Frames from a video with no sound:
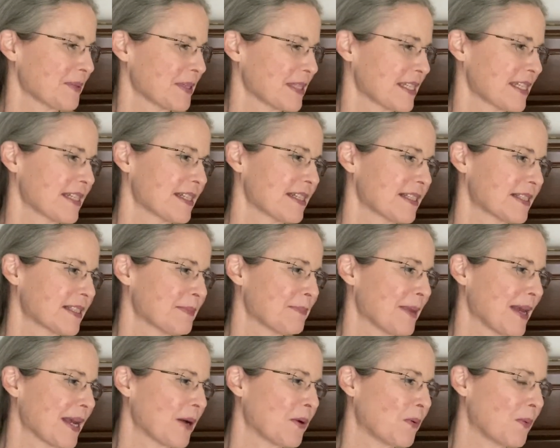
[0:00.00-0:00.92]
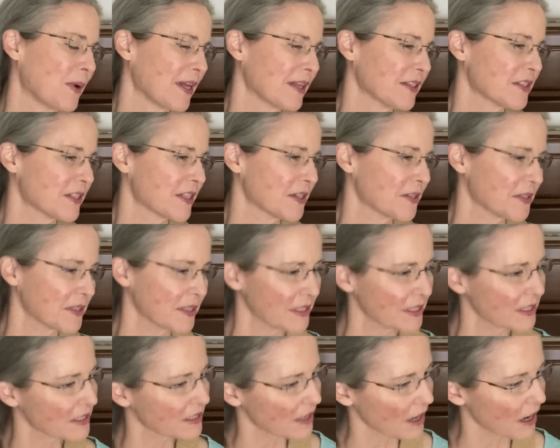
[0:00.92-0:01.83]
which is make well-chosen
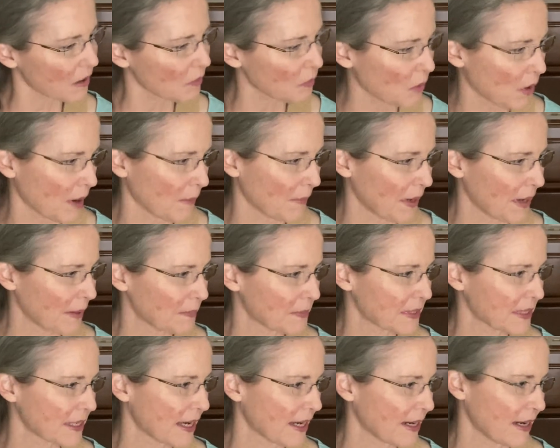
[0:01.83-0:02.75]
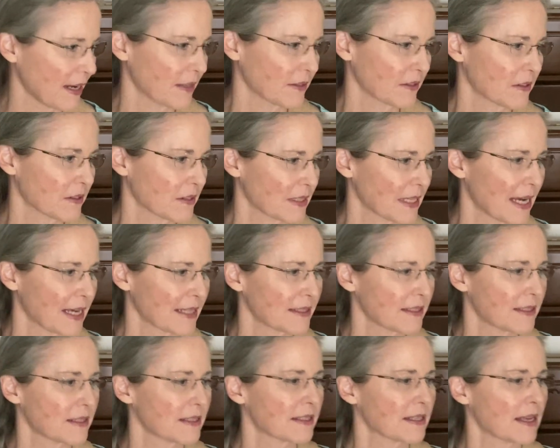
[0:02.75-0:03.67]
guitar warm-ups and
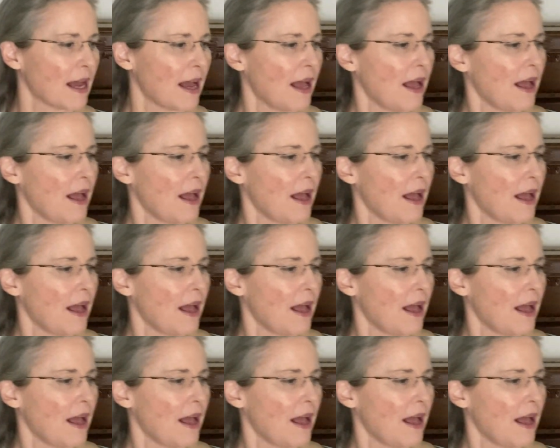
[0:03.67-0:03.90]
exercises